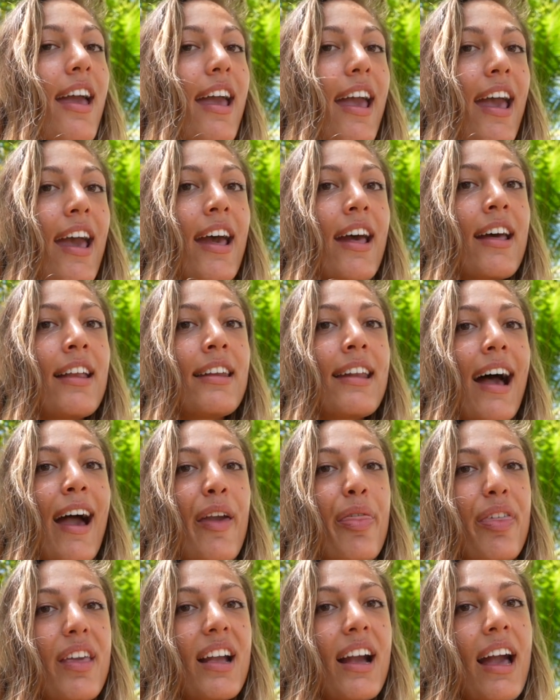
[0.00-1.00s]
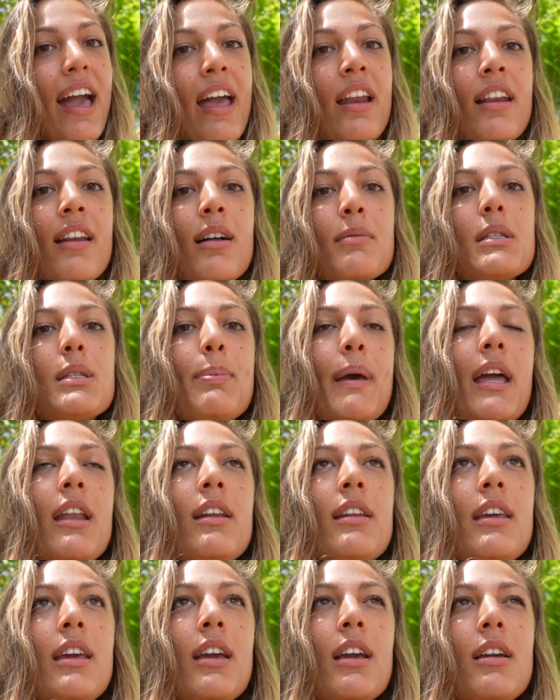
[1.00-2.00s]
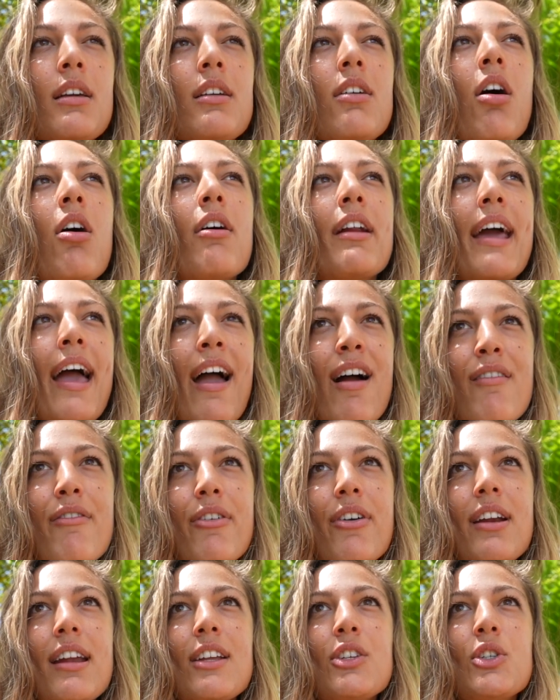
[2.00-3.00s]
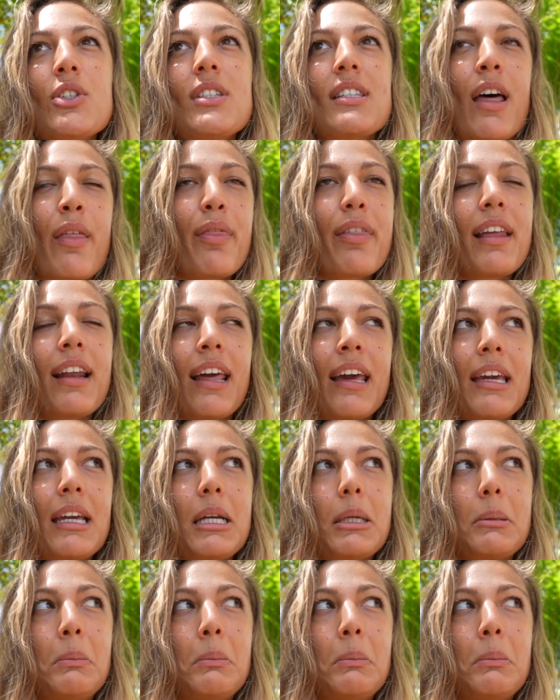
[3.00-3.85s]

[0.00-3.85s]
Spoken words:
And I think I ended up spending on average something like